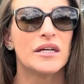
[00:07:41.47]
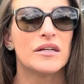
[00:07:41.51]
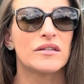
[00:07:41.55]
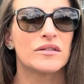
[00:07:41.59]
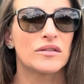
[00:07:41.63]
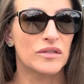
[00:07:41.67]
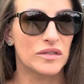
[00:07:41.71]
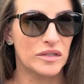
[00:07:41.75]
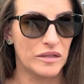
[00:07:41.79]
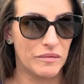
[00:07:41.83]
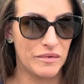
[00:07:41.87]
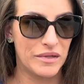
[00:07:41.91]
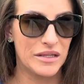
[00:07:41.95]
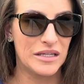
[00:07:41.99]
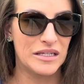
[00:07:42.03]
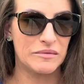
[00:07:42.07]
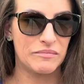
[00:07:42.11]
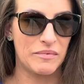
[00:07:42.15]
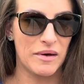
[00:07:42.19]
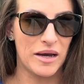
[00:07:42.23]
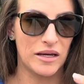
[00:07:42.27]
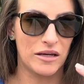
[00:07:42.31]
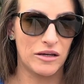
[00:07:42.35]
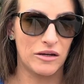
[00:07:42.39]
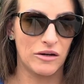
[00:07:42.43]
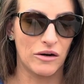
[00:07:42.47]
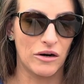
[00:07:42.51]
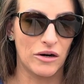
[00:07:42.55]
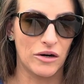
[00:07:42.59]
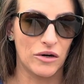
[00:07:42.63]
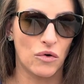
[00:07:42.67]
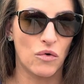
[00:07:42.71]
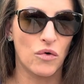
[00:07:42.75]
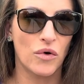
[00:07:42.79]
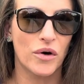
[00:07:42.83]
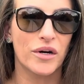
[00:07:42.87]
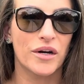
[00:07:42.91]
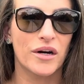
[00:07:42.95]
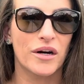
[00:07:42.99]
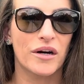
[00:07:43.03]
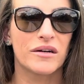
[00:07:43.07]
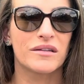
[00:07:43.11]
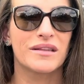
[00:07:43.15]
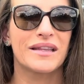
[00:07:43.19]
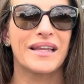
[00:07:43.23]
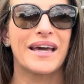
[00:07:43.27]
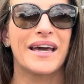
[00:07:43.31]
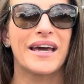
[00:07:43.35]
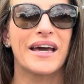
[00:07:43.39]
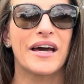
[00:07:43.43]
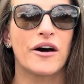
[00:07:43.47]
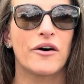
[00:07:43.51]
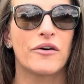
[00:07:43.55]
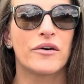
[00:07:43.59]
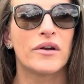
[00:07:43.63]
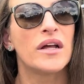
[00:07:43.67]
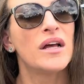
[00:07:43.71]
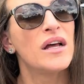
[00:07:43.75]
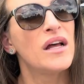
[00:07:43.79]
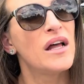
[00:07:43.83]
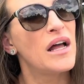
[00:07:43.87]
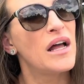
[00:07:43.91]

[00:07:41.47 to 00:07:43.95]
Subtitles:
So some of these back here are courtyard layout.